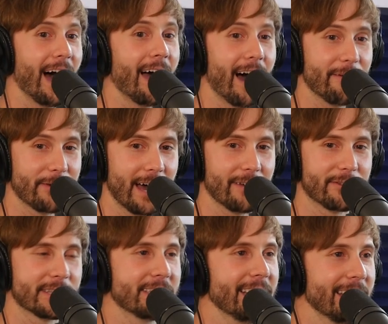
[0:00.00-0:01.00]
I, have kind
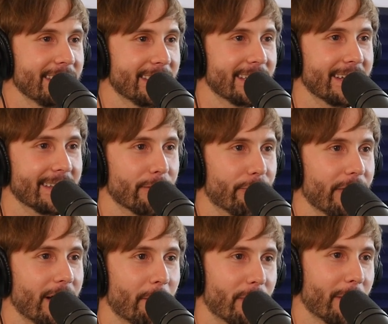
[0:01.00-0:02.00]
of seen the the
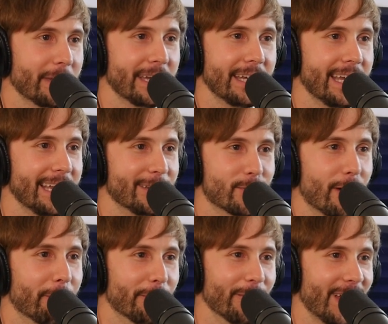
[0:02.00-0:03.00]
veil. I'm probably going to get in
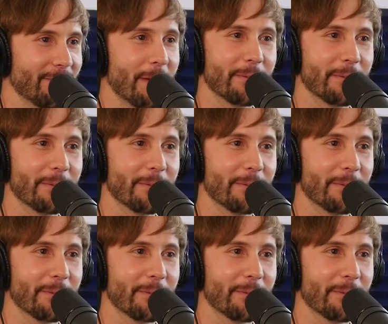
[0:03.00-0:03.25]
trouble. Like